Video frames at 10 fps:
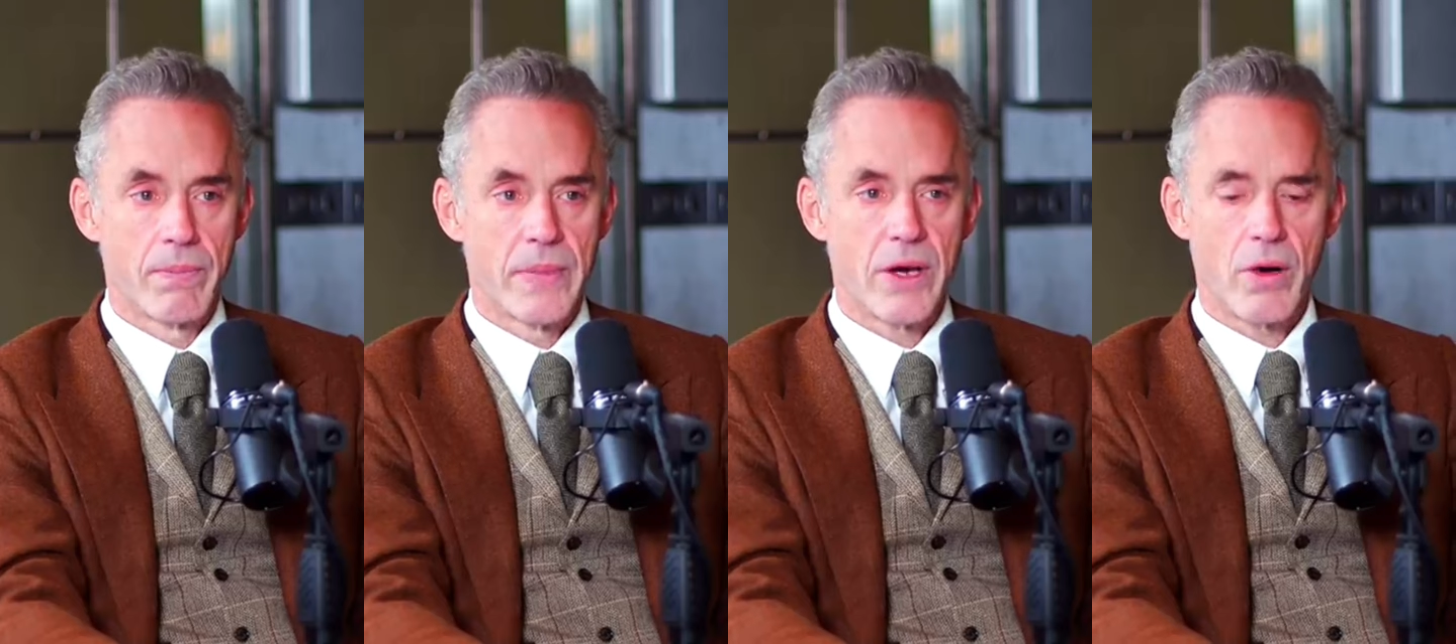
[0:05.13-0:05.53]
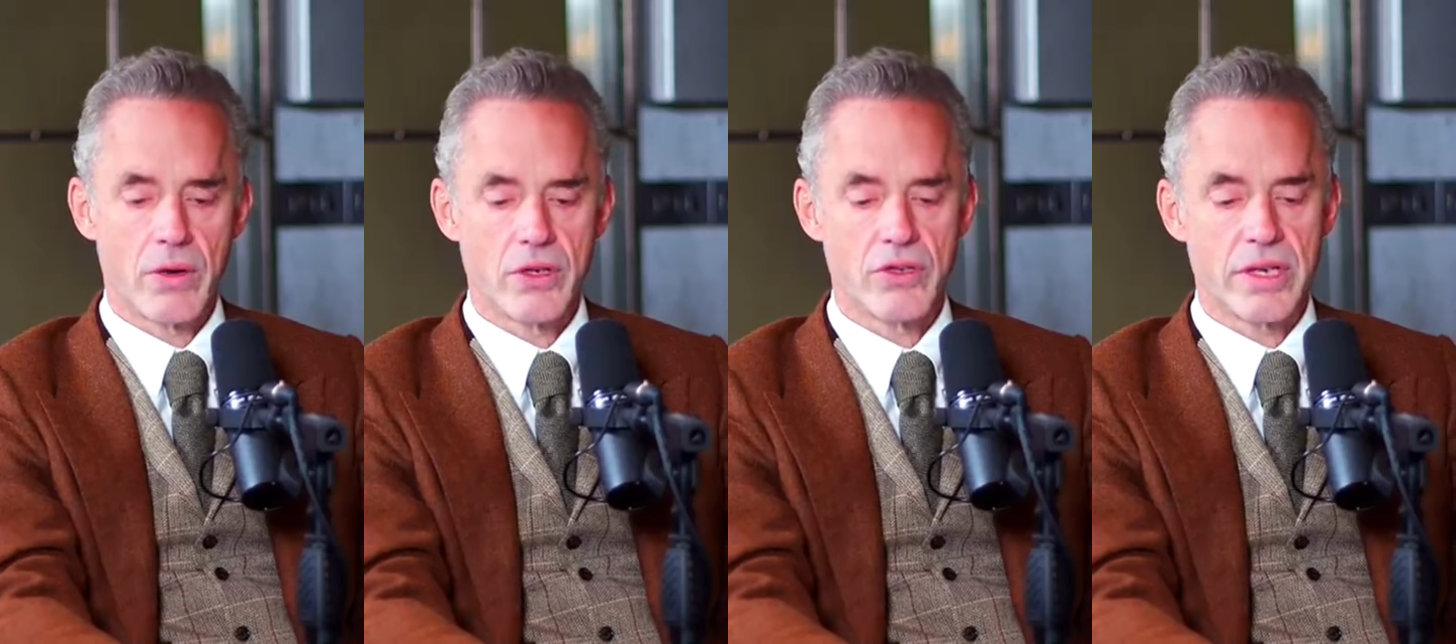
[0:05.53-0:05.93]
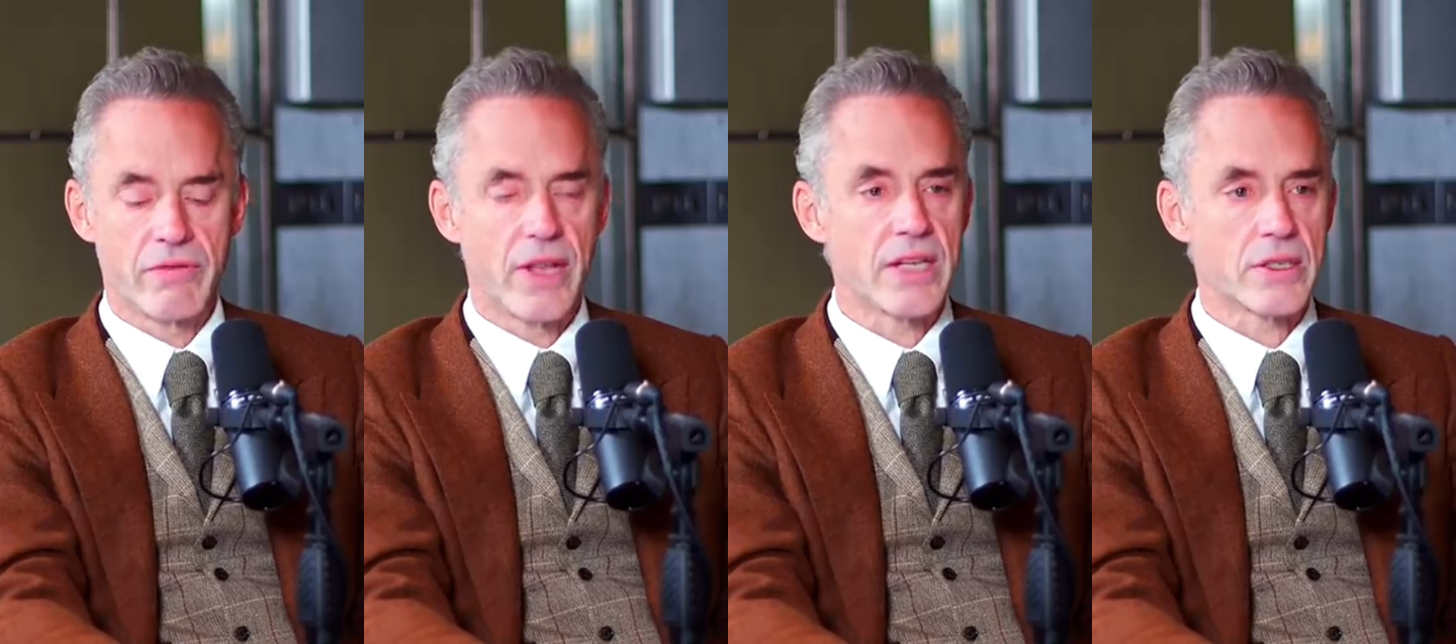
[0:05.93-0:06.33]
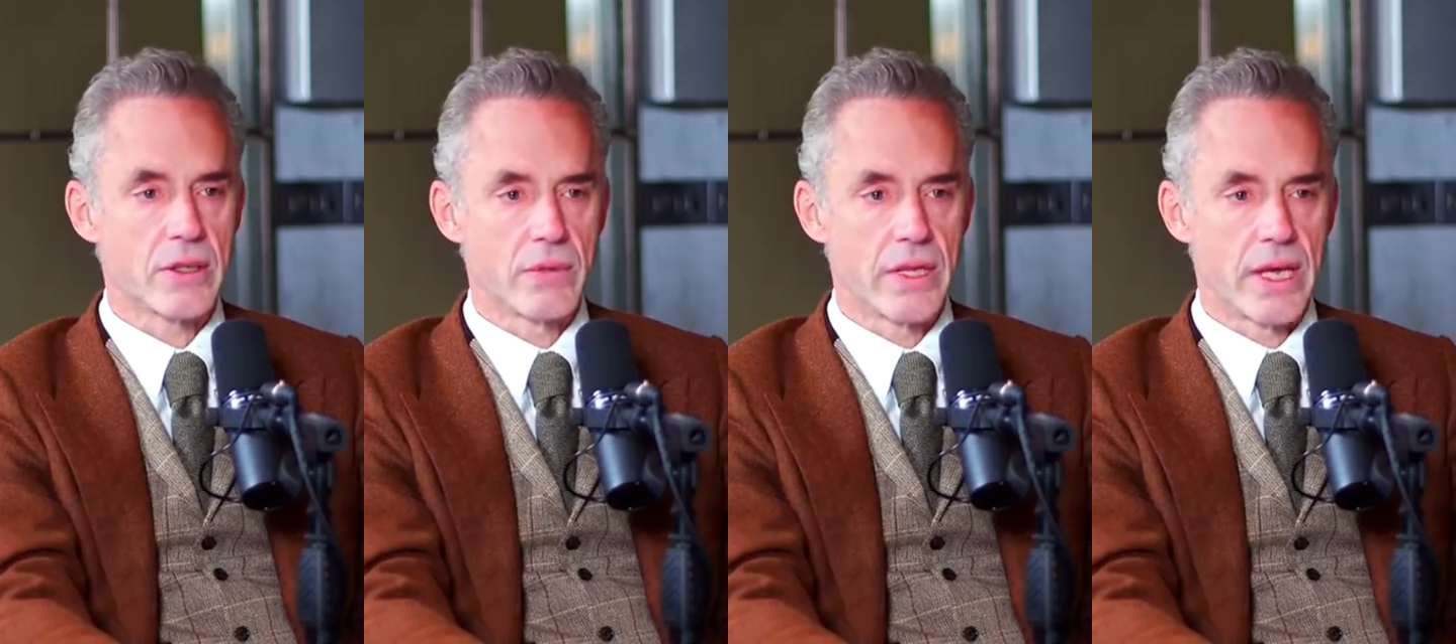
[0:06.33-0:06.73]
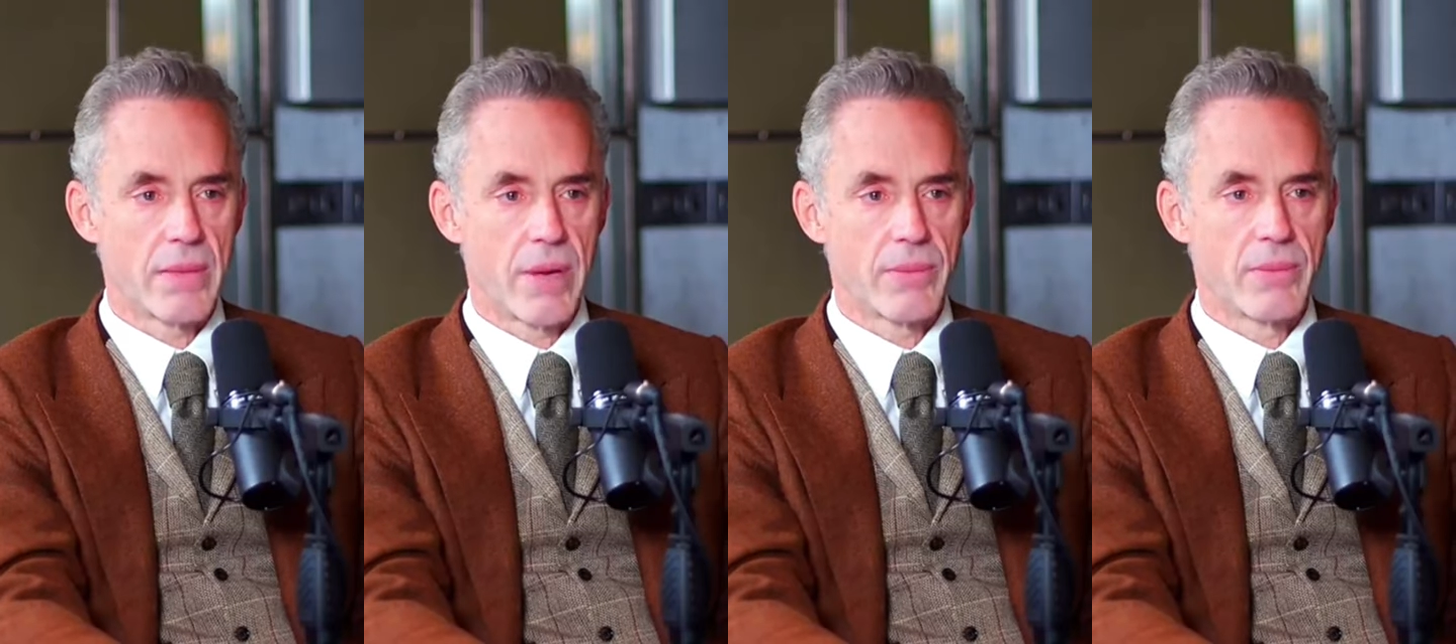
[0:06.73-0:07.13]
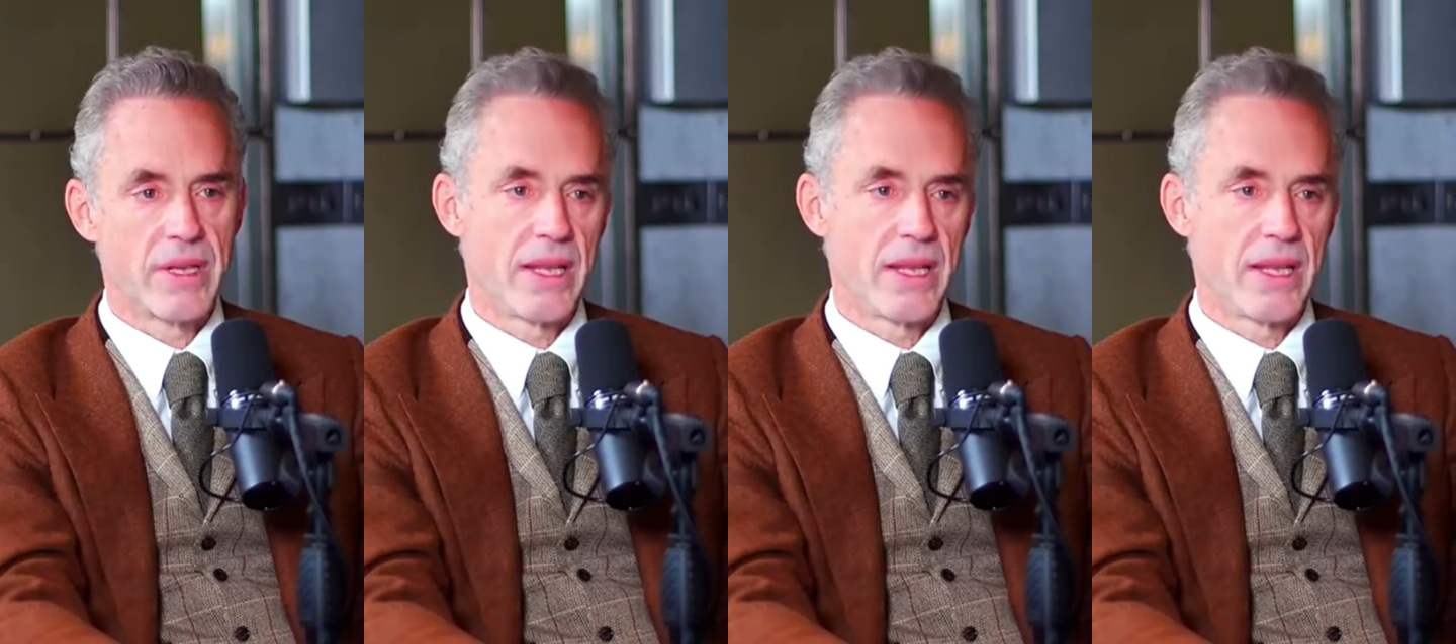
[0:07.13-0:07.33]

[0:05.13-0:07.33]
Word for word: They're all usually flustered when they come up to me.